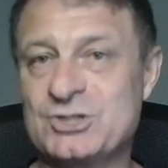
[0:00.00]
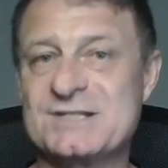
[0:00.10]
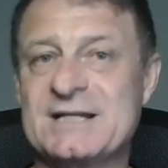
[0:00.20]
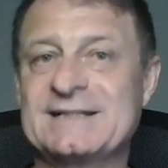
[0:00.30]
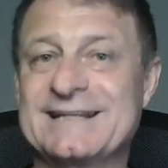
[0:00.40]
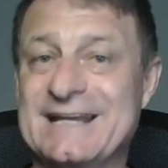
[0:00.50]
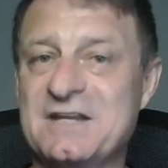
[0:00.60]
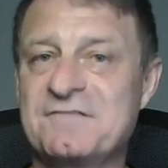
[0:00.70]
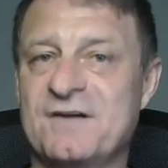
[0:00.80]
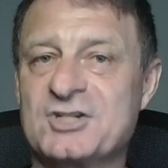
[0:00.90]
is linked to
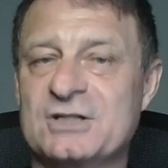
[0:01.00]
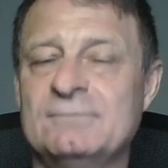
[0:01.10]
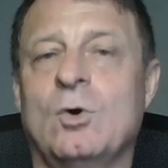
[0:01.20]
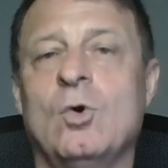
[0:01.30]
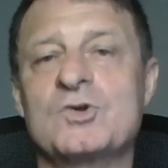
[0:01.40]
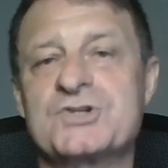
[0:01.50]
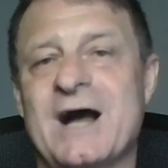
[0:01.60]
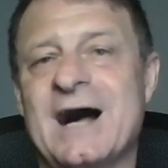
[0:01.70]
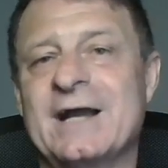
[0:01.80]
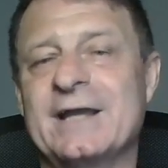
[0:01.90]
kidney function, also
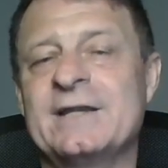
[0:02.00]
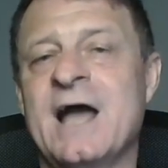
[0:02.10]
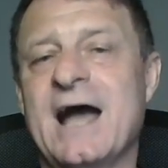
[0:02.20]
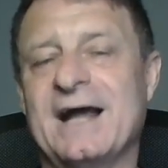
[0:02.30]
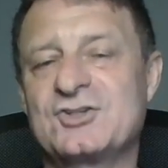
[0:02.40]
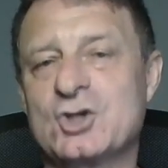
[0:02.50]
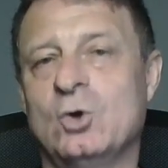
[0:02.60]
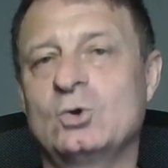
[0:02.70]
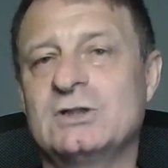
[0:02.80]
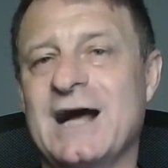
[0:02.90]
iron and
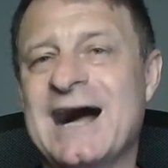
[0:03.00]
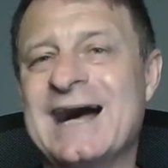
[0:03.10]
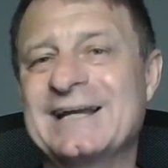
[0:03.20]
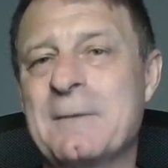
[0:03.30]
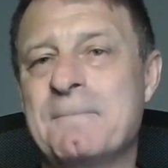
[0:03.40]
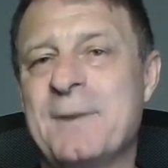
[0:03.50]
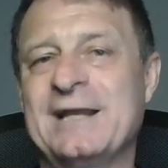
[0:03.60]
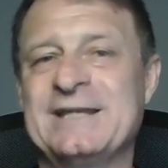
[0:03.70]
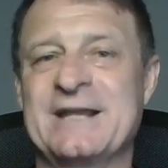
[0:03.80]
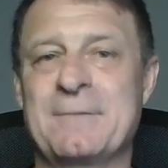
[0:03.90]
total iron
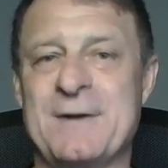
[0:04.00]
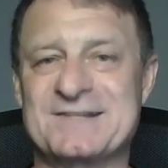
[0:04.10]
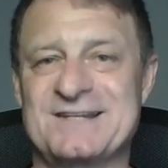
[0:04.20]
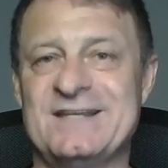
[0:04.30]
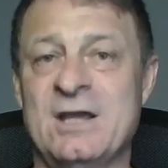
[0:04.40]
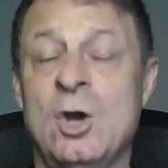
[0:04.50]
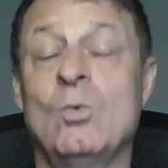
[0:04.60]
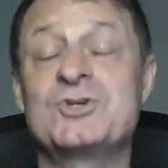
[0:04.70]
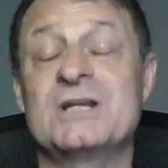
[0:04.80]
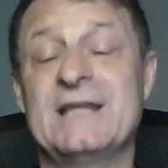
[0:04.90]
binding capacity,
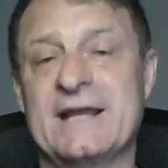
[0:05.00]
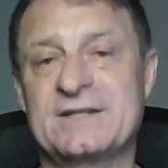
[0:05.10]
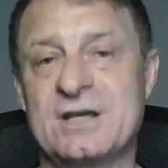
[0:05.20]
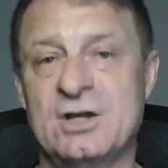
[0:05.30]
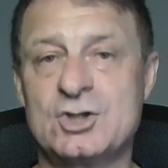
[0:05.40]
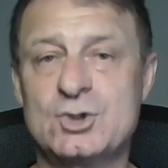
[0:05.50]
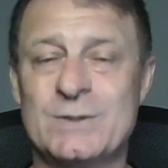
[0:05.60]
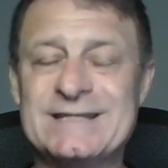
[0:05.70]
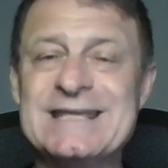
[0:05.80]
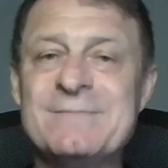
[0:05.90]
which are linked to
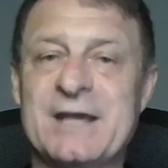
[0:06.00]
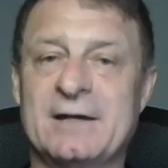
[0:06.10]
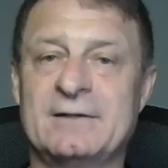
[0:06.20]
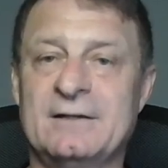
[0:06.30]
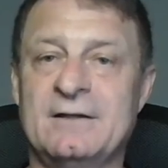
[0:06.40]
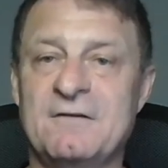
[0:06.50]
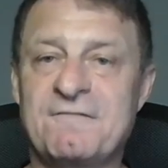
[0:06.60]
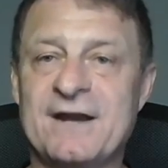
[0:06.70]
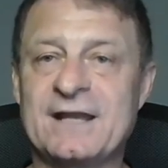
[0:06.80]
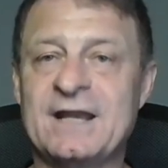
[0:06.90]
anemia.
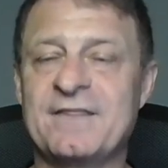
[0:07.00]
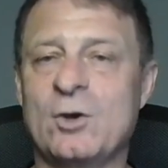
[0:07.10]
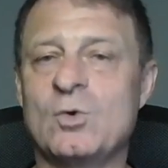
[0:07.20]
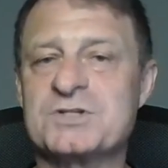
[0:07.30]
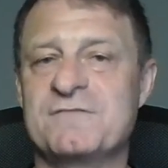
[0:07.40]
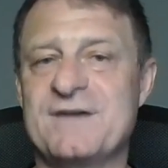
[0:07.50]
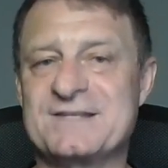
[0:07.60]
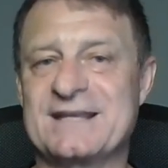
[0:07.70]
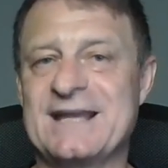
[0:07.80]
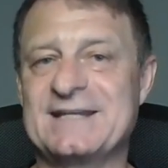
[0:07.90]
Finally, they also
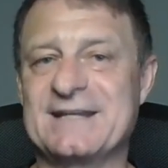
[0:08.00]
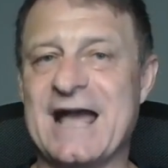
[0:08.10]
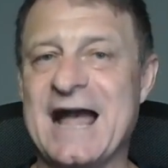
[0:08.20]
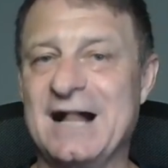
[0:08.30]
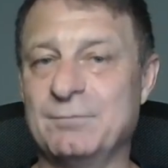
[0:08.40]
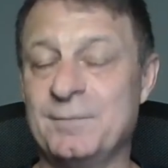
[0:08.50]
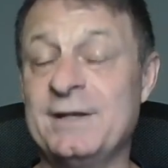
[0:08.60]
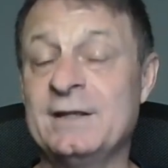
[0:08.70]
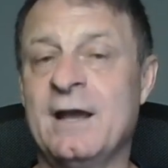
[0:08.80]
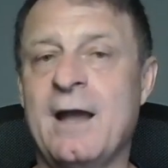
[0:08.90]
investigated
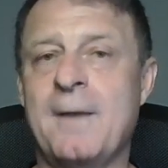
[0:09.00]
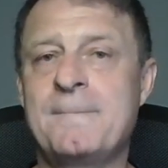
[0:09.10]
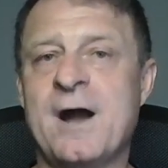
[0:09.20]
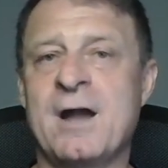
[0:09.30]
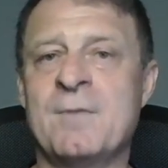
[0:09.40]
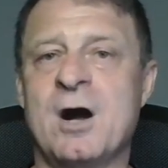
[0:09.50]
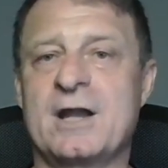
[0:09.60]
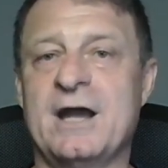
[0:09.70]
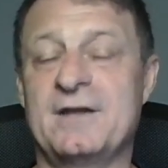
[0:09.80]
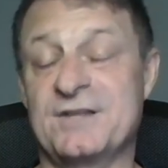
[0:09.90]
albumin, a
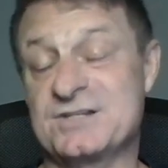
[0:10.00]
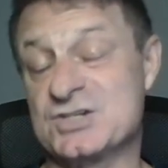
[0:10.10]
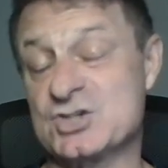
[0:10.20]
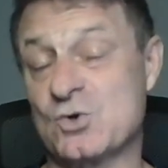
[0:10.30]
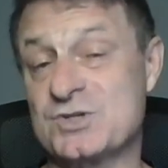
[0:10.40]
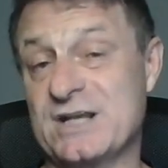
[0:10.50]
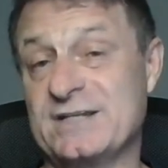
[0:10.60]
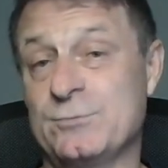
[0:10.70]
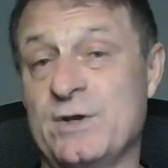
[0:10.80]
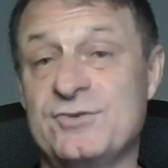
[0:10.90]
biomarker that's
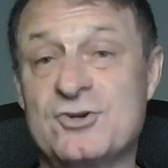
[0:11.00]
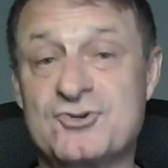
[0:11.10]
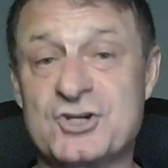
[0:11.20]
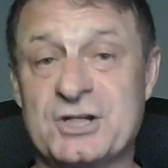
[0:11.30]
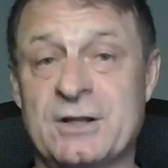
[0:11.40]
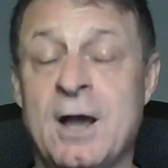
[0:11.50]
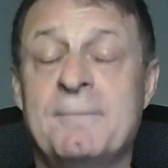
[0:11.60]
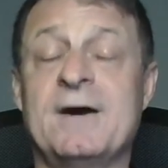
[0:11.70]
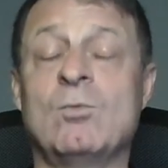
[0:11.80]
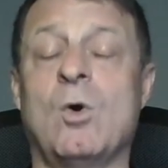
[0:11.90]
associated with nutrition.
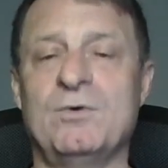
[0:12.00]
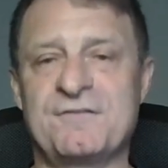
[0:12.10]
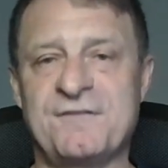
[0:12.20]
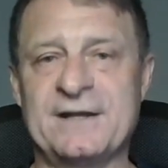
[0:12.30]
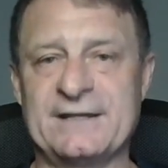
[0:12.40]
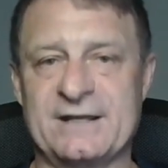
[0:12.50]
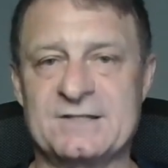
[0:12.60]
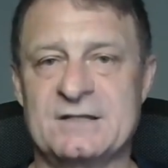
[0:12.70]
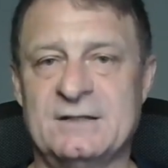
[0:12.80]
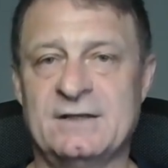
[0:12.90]
But what were the
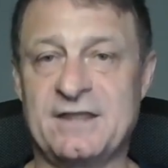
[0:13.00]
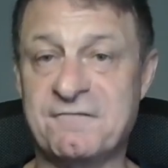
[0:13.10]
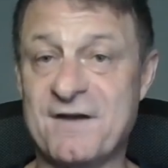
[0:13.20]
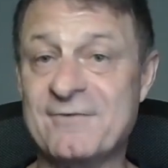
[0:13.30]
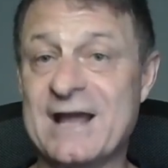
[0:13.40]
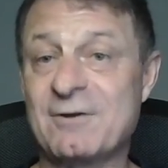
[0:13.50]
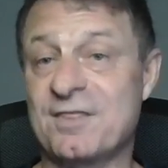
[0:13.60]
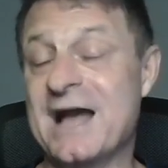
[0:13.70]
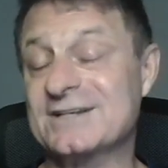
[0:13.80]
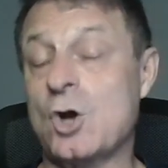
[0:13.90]
findings? They found out
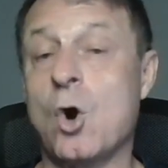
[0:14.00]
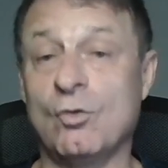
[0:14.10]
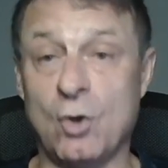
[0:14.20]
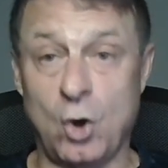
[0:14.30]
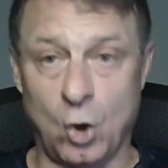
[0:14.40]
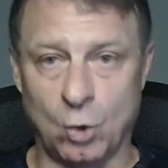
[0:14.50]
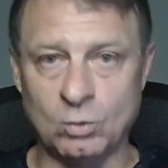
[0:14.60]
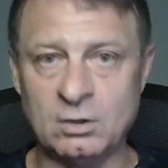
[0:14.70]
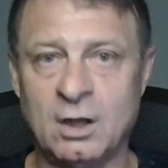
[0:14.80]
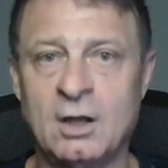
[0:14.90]
that, on the
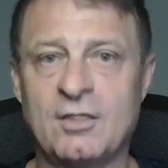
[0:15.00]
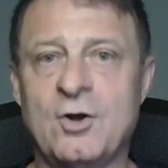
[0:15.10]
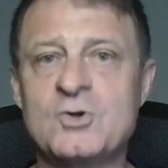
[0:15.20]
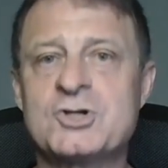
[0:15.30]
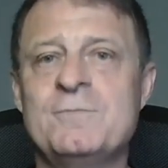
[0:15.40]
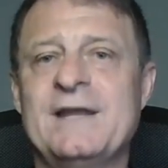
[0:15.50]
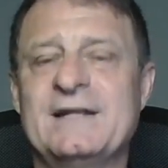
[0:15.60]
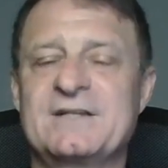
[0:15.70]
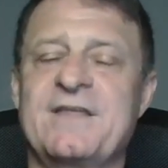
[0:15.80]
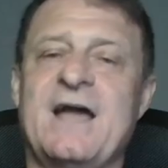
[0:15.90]
whole, those who made
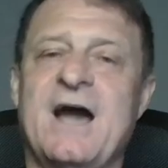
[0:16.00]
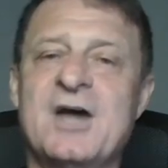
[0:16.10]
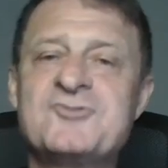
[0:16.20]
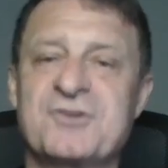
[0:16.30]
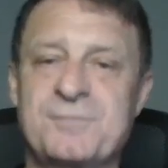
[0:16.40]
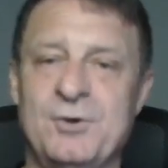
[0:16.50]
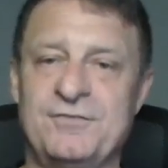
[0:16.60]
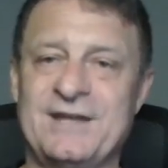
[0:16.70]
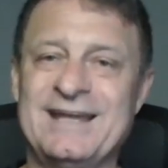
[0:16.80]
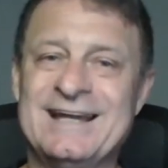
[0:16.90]
it to their hundredth
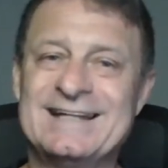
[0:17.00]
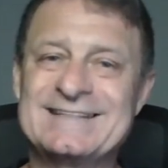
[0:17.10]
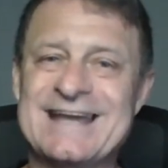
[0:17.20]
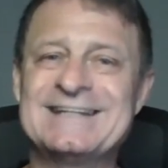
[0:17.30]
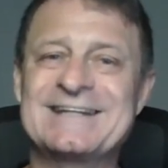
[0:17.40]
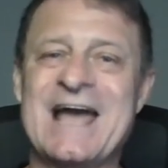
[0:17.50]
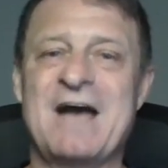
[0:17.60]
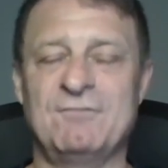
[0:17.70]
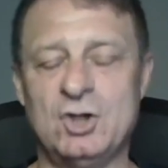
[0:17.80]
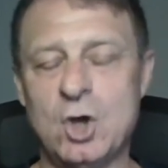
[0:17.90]
birthday tended to
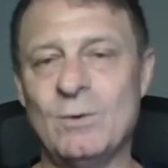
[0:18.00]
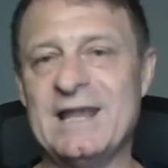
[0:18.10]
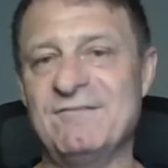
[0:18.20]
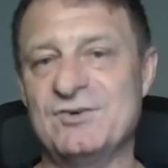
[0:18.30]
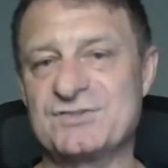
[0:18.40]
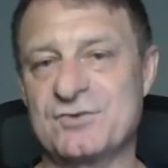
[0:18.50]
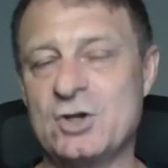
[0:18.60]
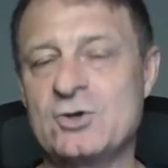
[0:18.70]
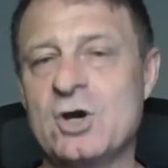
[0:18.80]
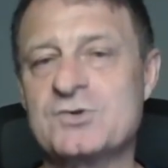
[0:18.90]
have lower levels of
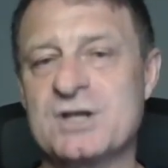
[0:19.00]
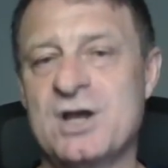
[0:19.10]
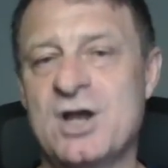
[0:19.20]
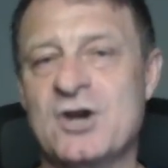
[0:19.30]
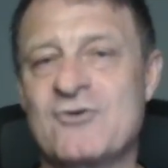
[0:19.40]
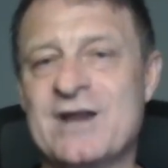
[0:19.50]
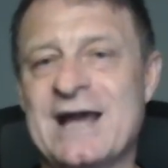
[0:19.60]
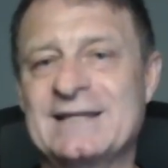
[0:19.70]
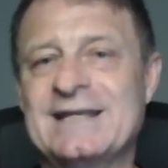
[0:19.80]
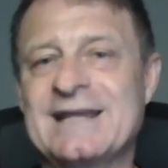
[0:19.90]
glucose,
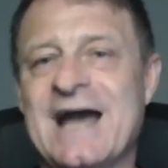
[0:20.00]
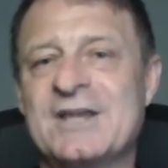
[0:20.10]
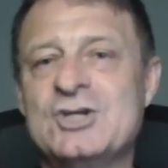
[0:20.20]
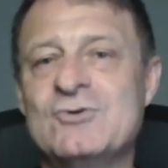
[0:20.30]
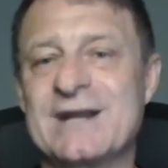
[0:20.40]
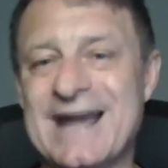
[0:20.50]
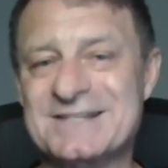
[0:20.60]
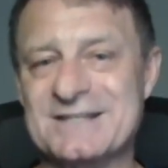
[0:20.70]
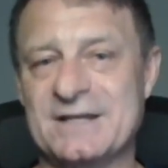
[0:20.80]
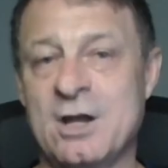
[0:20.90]
creatinine and uric
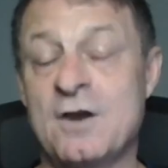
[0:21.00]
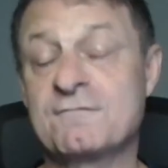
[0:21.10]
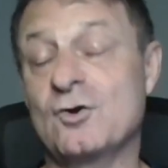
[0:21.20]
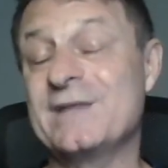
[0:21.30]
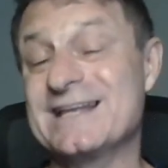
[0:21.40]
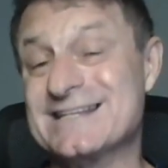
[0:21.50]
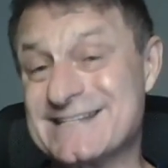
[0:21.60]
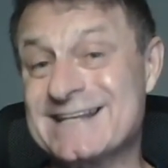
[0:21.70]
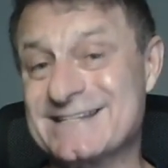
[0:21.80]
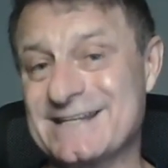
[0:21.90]
acid from their
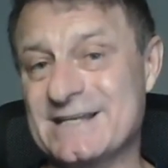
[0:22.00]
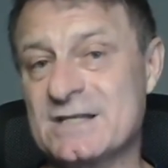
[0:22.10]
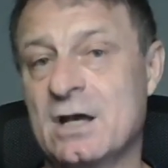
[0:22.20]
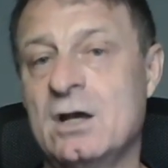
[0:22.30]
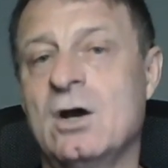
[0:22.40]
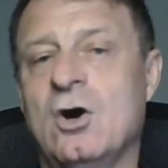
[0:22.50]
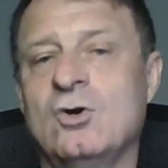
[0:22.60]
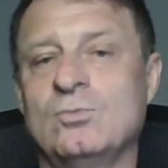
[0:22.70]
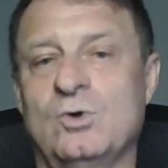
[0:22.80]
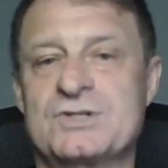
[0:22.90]
sixties
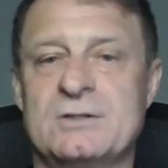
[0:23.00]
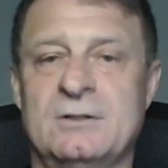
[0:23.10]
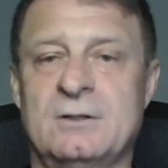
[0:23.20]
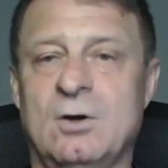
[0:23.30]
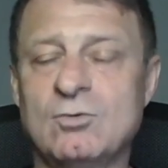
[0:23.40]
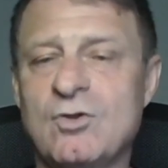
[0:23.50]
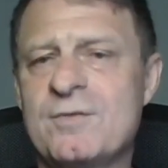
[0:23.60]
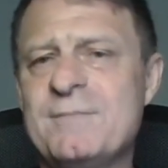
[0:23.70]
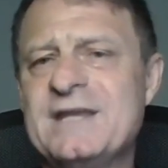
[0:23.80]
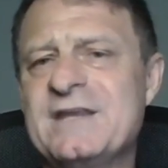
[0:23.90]
onwards, although the
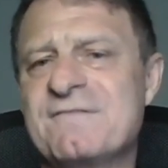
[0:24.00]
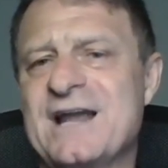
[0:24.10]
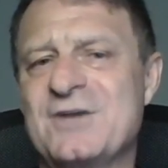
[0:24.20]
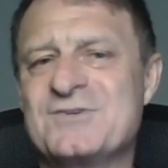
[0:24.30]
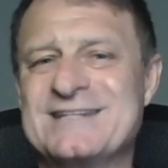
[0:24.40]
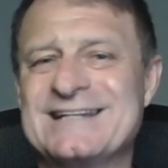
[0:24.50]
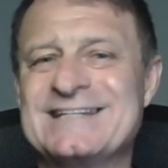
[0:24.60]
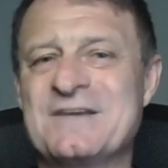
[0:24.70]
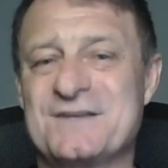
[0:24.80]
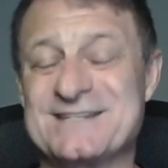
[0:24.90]
median values didn't
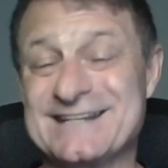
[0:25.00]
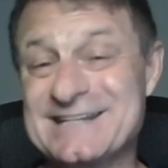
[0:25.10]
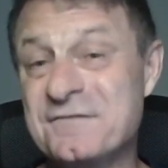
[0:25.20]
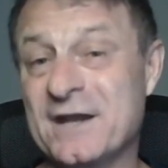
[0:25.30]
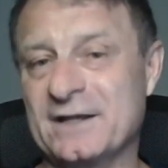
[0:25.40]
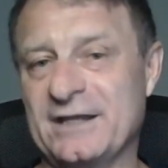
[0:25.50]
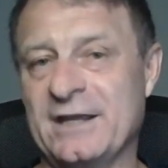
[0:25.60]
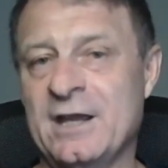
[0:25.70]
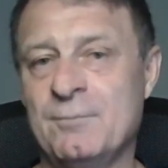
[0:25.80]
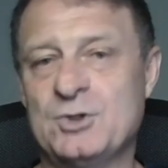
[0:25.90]
differ
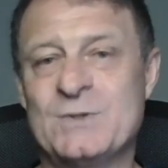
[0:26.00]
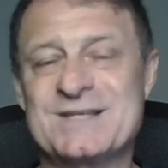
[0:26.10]
significantly between